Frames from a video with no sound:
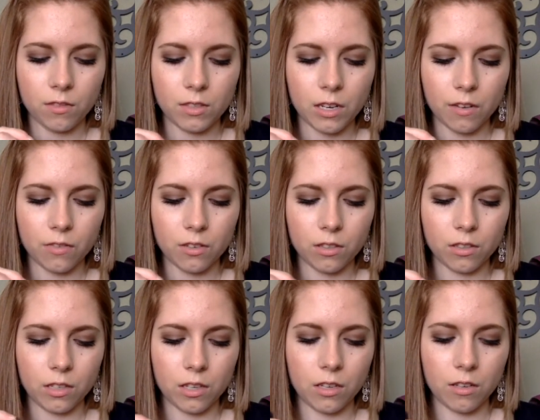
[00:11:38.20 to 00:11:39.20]

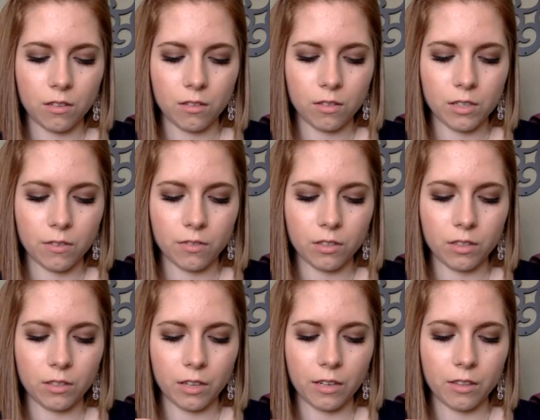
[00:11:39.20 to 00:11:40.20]
Definitely
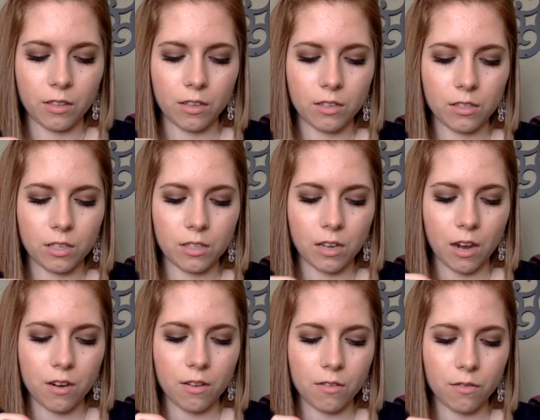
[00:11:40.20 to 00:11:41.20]
like this. It's
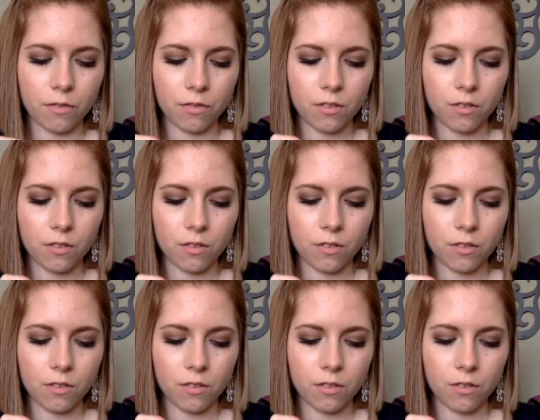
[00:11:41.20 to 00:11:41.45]
kind of